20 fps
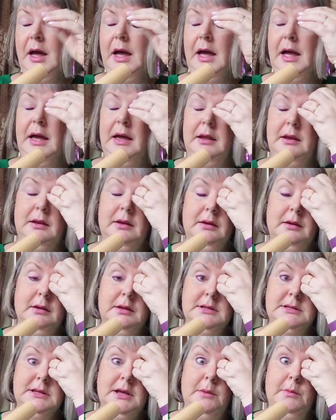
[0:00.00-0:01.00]
And
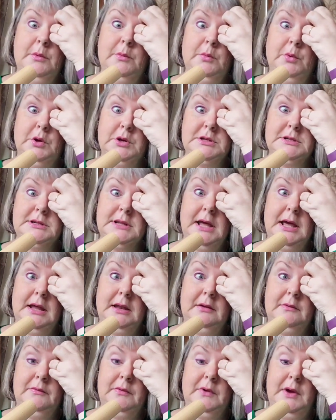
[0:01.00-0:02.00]
Simon watched that
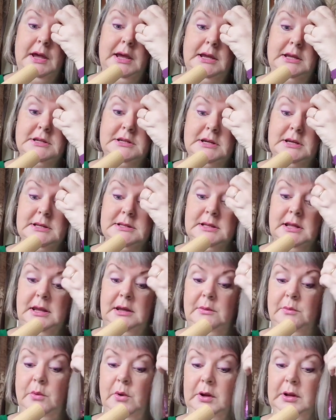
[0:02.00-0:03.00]
for ages and
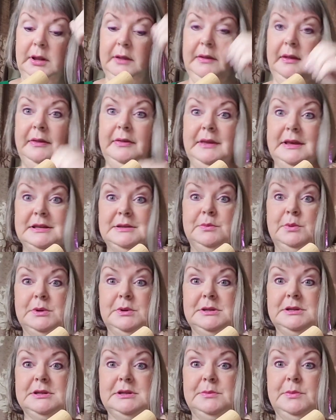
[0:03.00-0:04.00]
he worked out that this
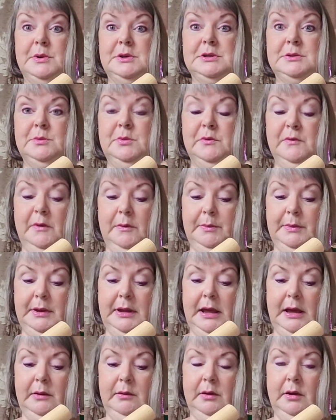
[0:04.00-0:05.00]
wasn't supposed to move up and
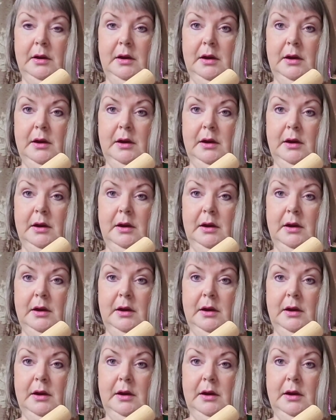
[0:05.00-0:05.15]
down.